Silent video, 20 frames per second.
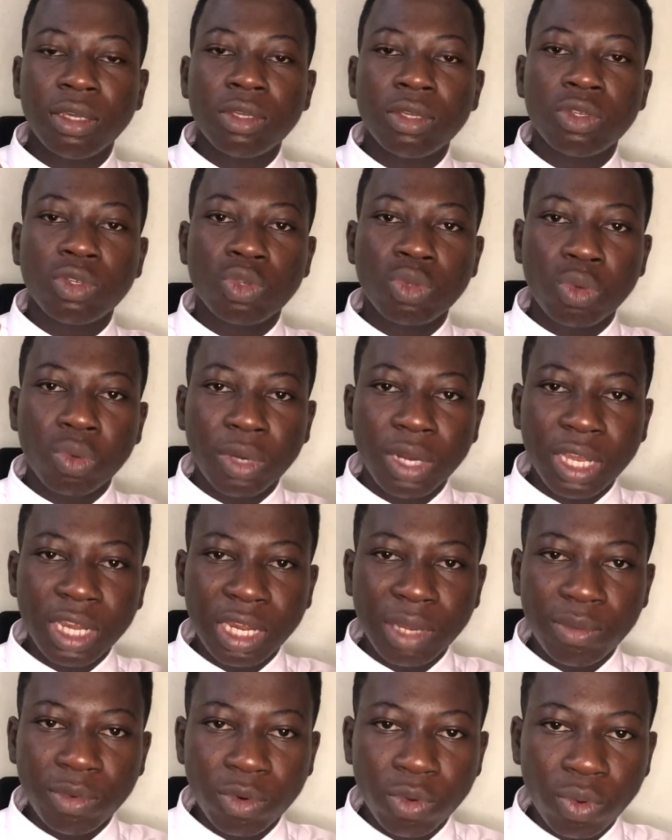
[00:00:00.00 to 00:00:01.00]
So let
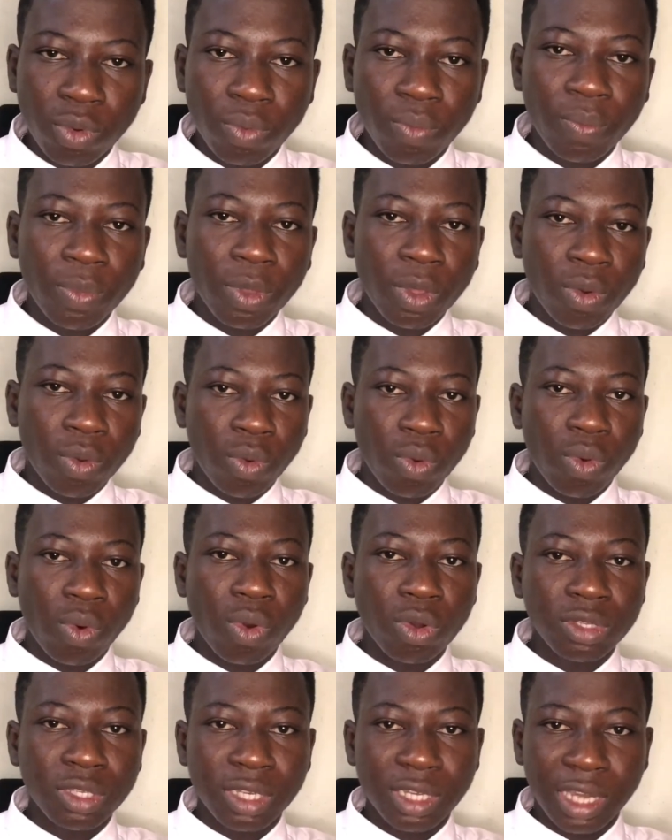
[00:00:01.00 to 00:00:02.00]
them know
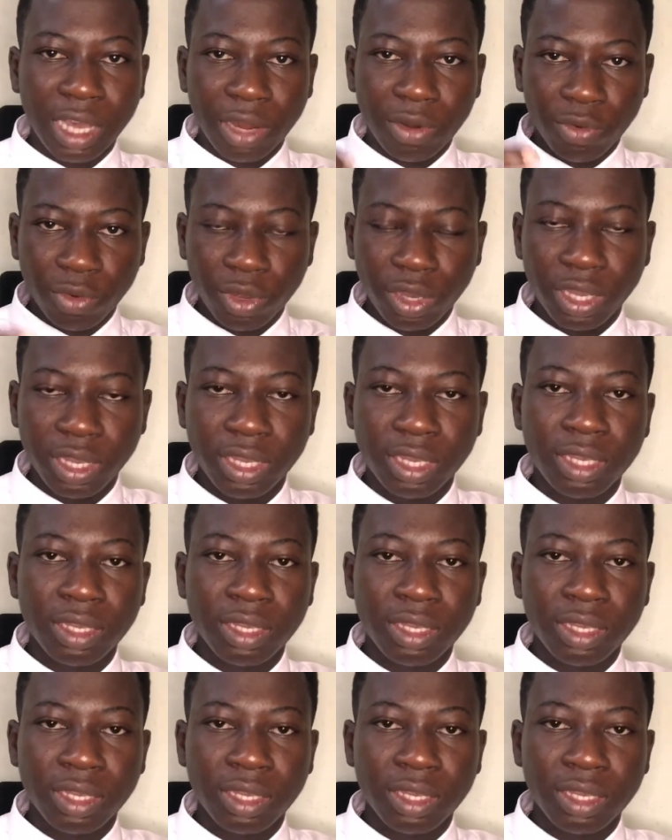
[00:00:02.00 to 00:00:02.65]
what they are doing,